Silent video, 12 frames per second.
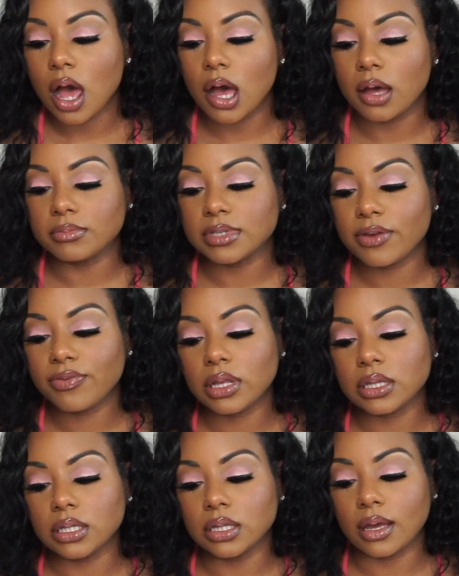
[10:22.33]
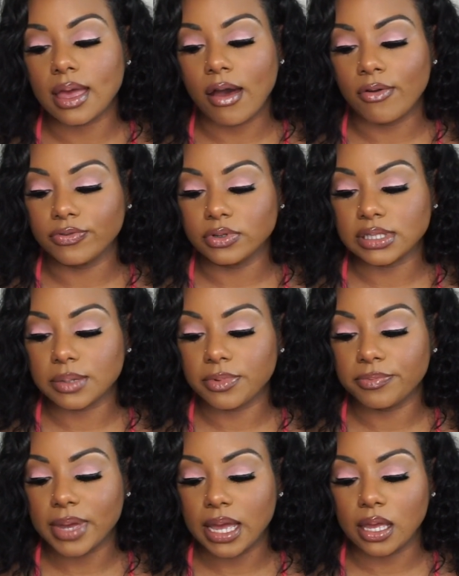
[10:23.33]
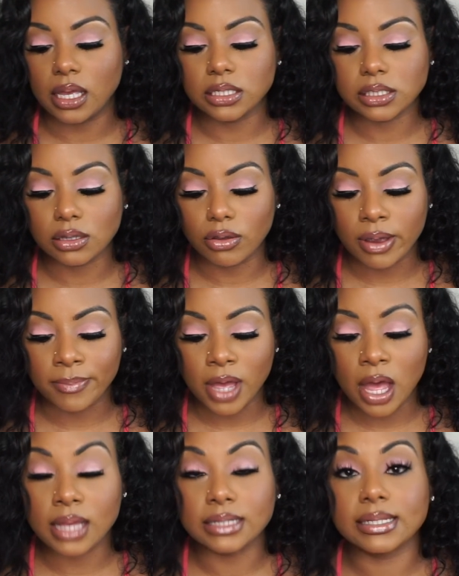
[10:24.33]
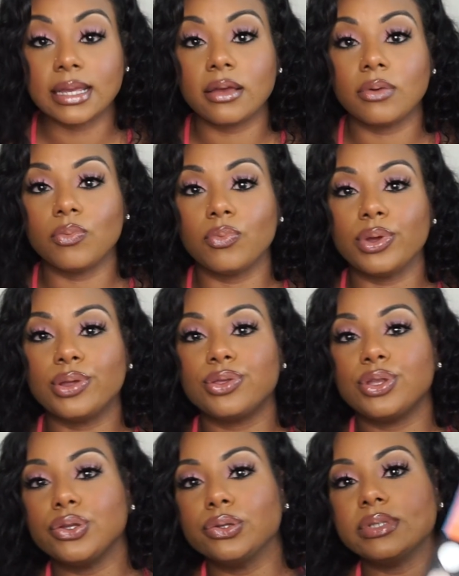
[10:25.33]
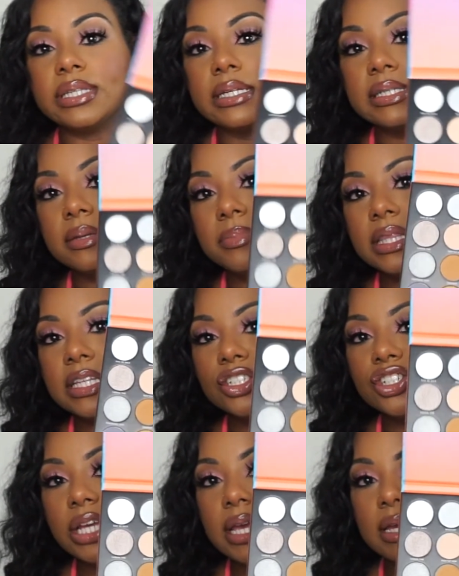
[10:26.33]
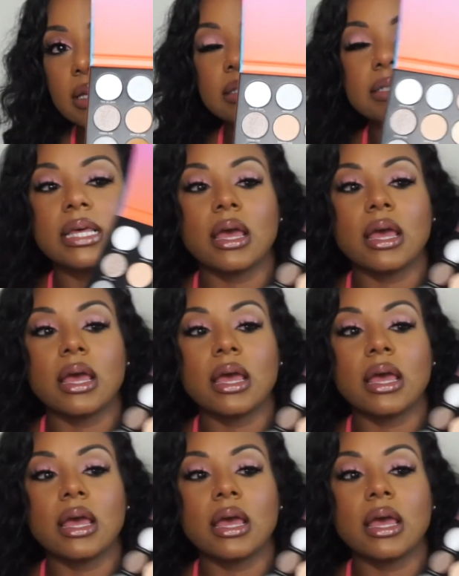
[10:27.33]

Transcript: definitely look out for some of my Instagram content with using some of these shades.